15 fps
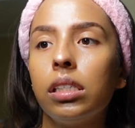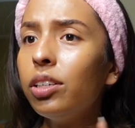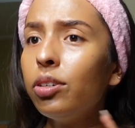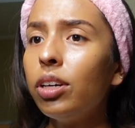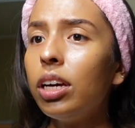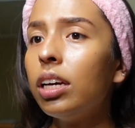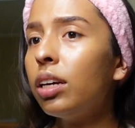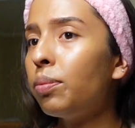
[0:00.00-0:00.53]

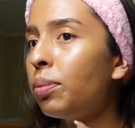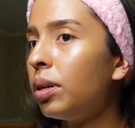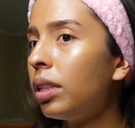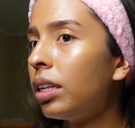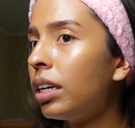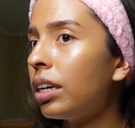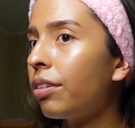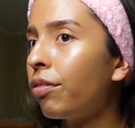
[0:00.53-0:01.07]
low-key could be
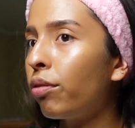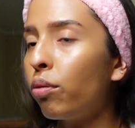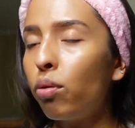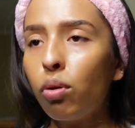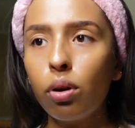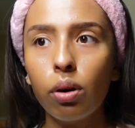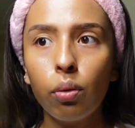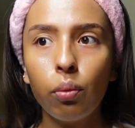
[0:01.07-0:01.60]
like
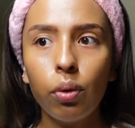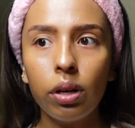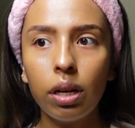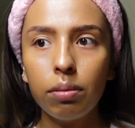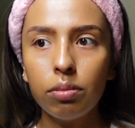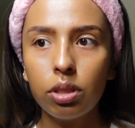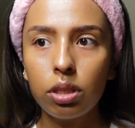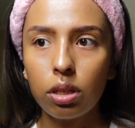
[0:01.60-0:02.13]
for when
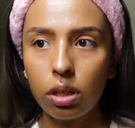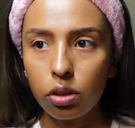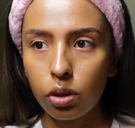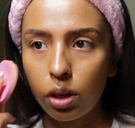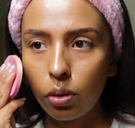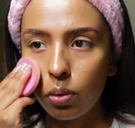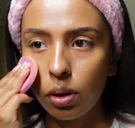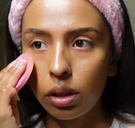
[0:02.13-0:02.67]
I'm just not
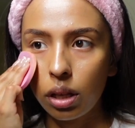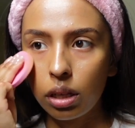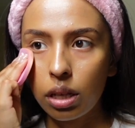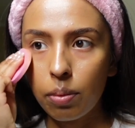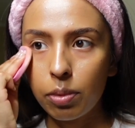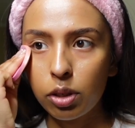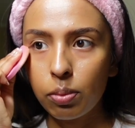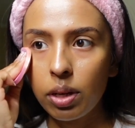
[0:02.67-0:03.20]
trying to wear like that much